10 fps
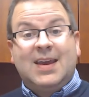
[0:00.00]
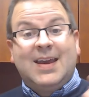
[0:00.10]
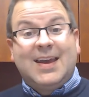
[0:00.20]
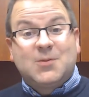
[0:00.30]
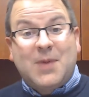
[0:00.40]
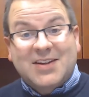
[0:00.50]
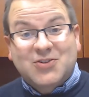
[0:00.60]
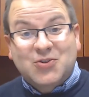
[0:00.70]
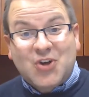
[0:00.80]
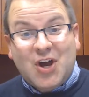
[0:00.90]
It's Pastor
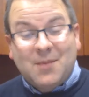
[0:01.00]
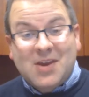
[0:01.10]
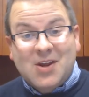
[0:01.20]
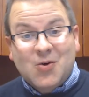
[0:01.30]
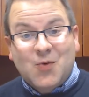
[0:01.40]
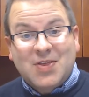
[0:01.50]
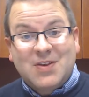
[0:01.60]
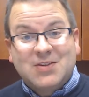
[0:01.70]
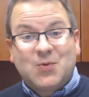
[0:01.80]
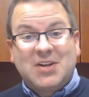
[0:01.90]
Tom here with
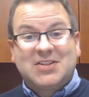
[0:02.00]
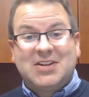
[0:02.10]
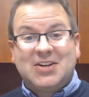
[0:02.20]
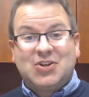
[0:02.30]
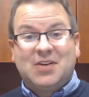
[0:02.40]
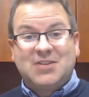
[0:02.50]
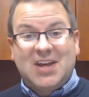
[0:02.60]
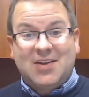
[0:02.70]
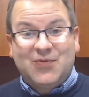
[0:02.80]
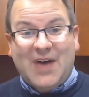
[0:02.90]
this week's edition of
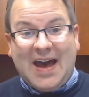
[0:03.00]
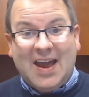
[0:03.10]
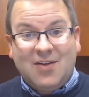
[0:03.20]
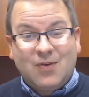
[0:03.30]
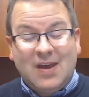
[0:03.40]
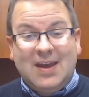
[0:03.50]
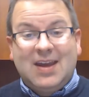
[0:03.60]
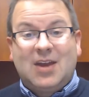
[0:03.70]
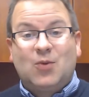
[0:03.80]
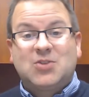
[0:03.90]
Take 5,
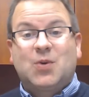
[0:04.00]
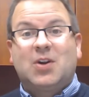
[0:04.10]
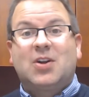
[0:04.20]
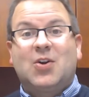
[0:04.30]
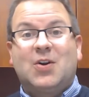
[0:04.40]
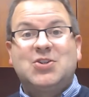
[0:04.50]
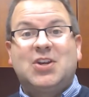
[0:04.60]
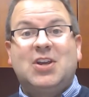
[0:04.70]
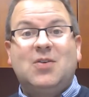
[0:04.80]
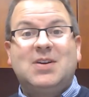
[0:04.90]
in which we're encouraging
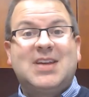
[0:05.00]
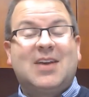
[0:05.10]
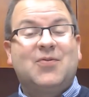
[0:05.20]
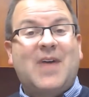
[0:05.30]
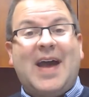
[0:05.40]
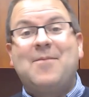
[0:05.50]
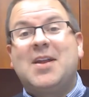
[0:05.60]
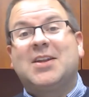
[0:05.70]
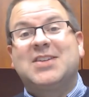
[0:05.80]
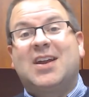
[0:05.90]
you to take 5
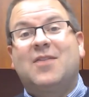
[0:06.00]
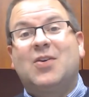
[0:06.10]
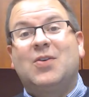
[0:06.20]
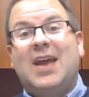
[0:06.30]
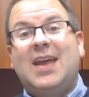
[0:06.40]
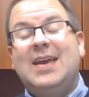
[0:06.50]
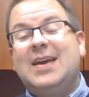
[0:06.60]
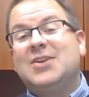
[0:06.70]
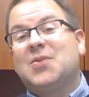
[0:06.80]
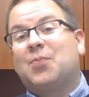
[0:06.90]
minutes out of your day
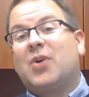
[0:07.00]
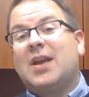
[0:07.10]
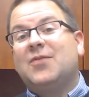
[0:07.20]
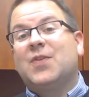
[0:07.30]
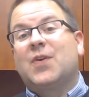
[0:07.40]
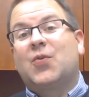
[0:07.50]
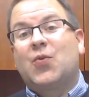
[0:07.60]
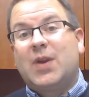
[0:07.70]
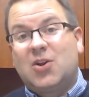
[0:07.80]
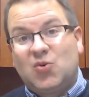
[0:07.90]
to pray for the
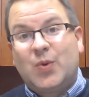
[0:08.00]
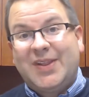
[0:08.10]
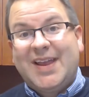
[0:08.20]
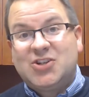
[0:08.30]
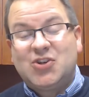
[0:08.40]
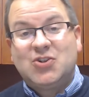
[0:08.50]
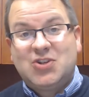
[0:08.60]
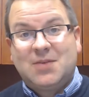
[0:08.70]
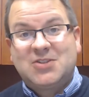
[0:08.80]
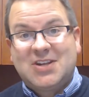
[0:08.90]
critical
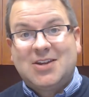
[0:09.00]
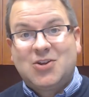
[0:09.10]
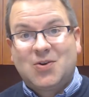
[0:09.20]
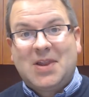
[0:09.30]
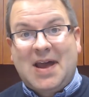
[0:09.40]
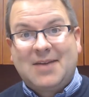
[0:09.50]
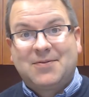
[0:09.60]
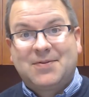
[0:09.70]
relationships in your life.